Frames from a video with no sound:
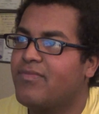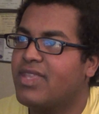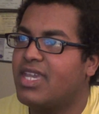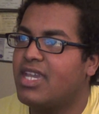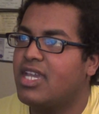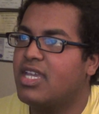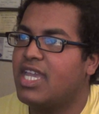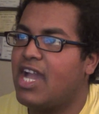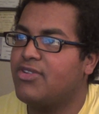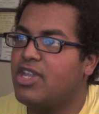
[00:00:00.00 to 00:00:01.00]

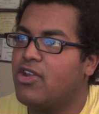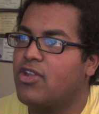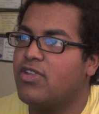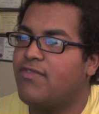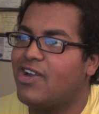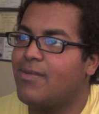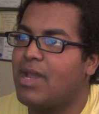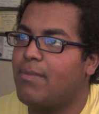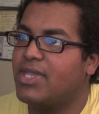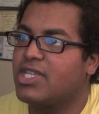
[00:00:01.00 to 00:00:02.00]
How dare you devour
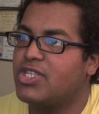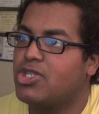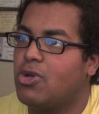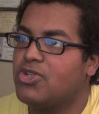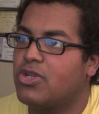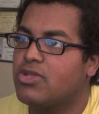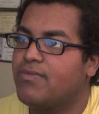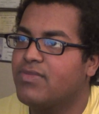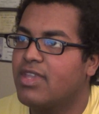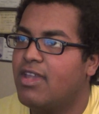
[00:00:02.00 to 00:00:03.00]
my biscuits, soldiers.
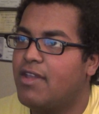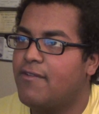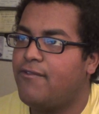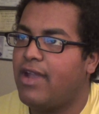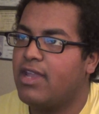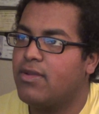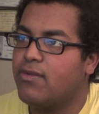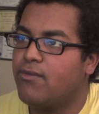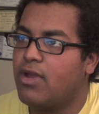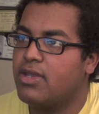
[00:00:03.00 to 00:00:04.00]
Fight,
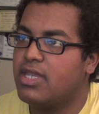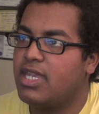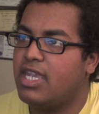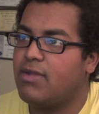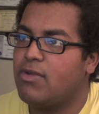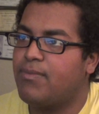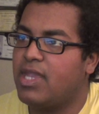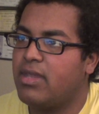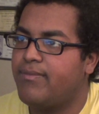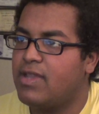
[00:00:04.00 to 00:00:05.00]
run, eat,
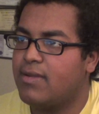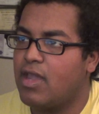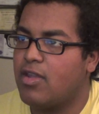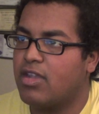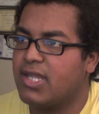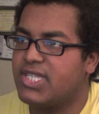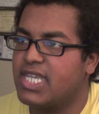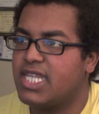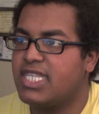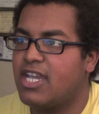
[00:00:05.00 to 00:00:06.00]
repeat. I'm getting
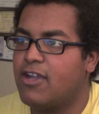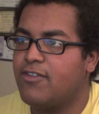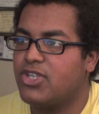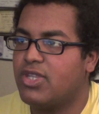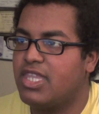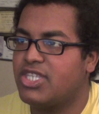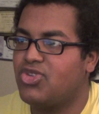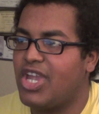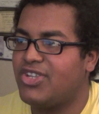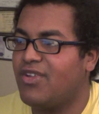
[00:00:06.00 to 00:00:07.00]
sick and tired of this
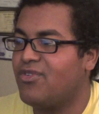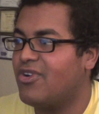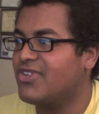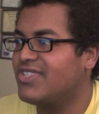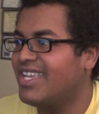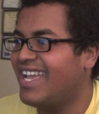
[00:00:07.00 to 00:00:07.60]
strategy of yours.